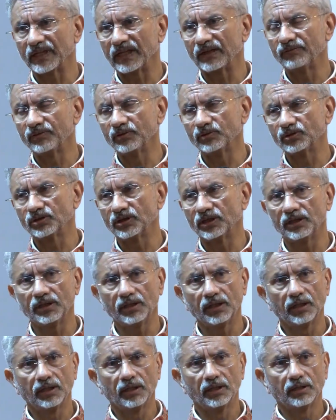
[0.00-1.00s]
if you
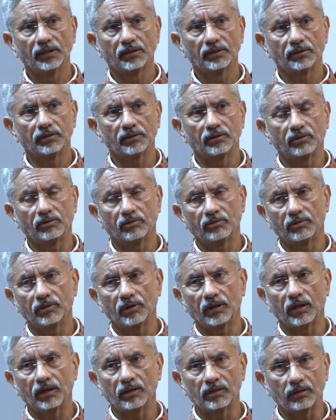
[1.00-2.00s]
see, a
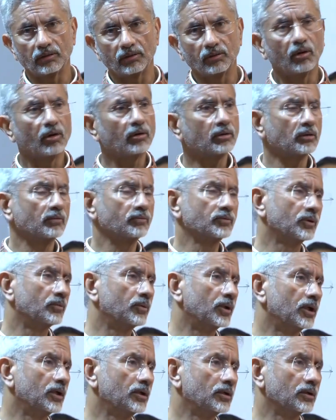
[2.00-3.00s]
lot of the
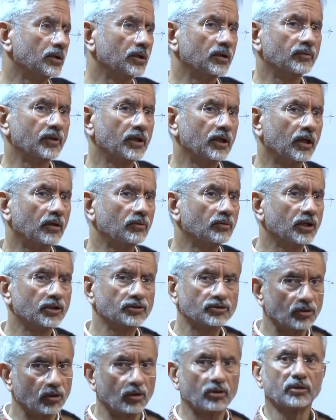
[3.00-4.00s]
world even now
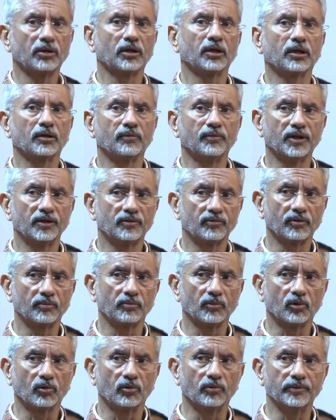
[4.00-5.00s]
has not recovered
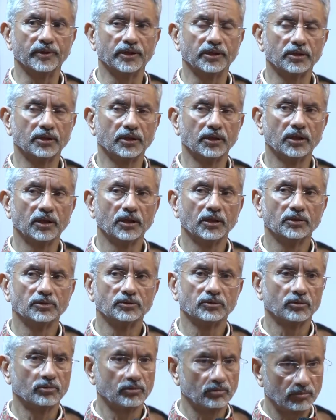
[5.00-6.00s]
from COVID.
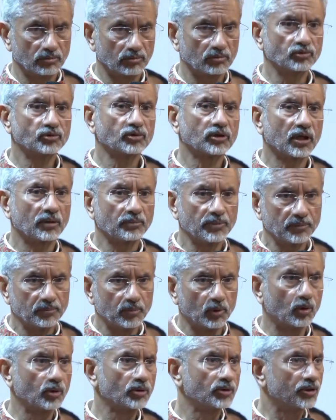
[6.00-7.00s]
So uska bhi
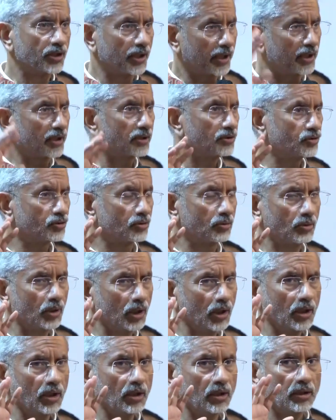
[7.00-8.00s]
boj hai. So
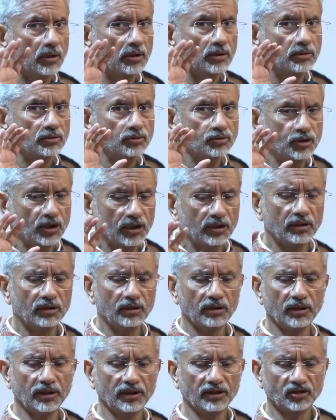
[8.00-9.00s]

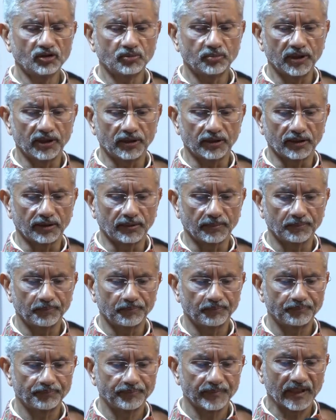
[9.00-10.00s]
generally speaking,
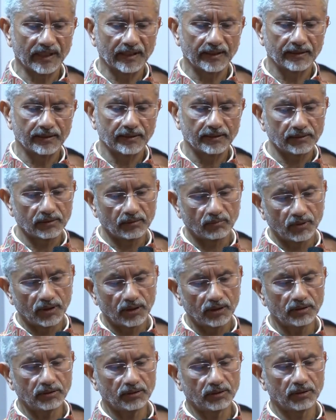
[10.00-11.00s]
the
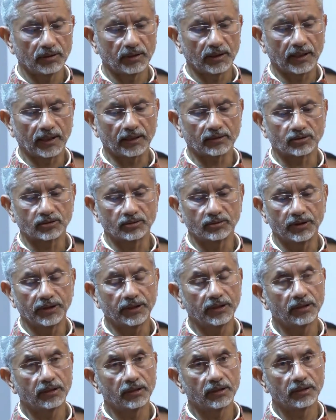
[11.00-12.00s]
world
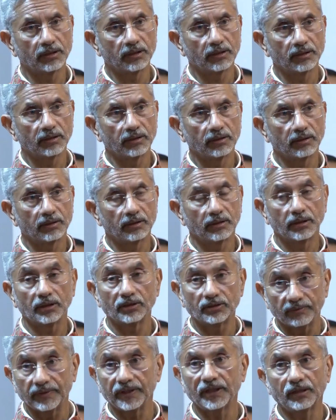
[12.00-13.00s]
actually
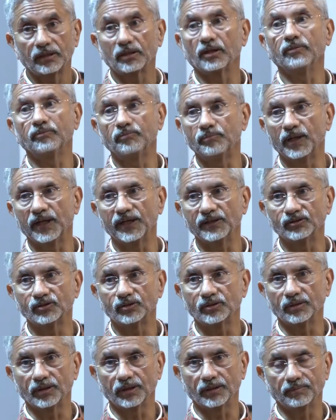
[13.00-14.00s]
is a very tough place
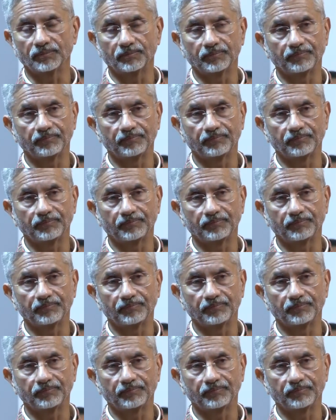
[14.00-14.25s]
today.